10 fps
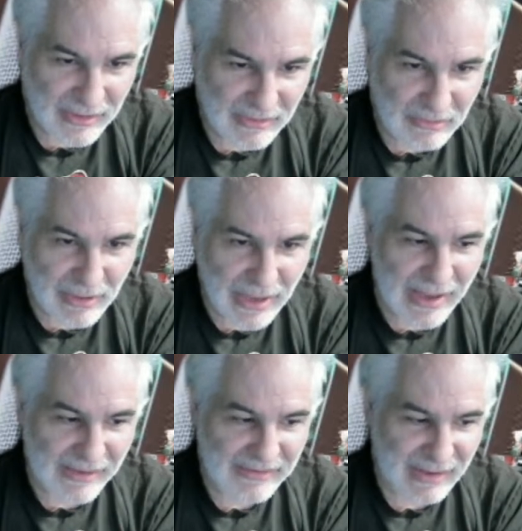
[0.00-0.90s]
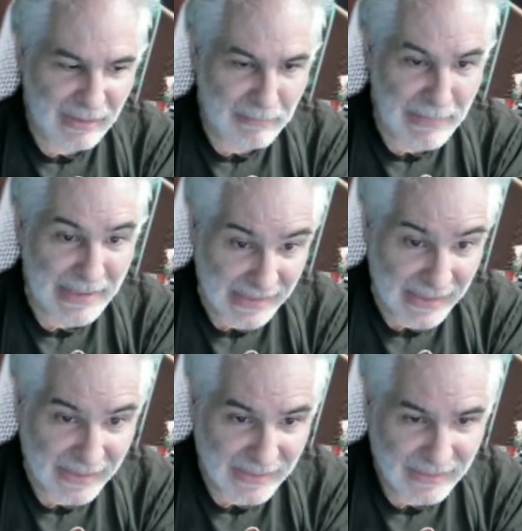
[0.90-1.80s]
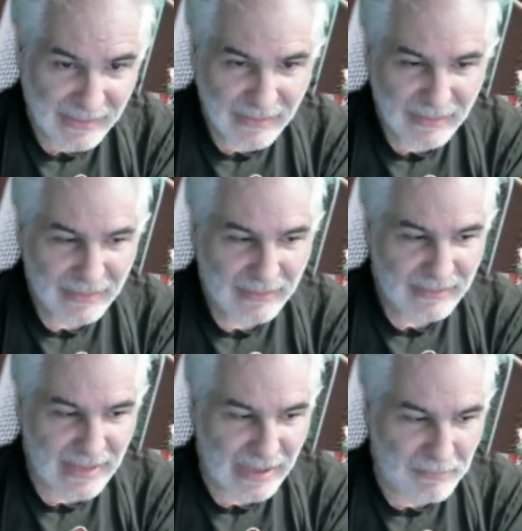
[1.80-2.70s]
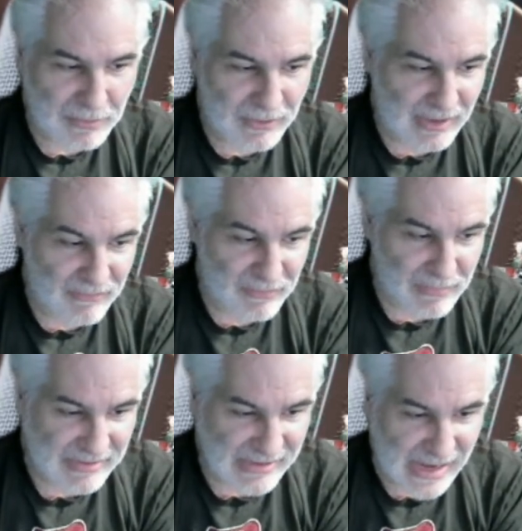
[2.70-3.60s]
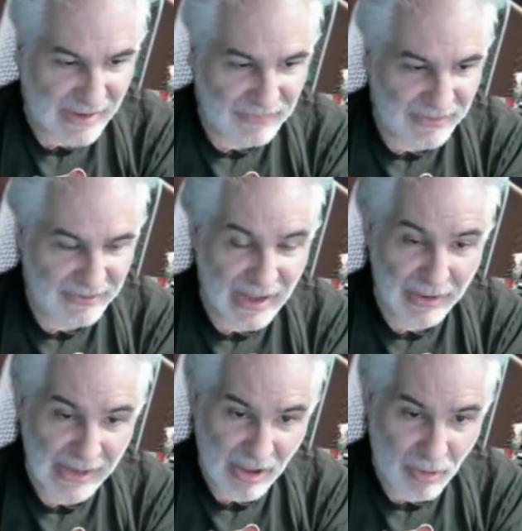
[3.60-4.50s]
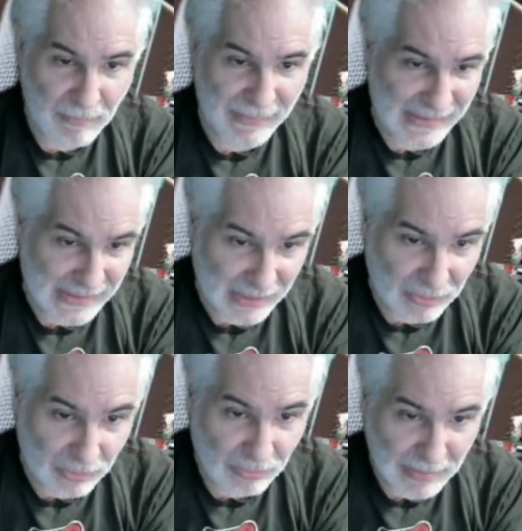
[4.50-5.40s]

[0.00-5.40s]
do as a media that can put information out there that can help and heal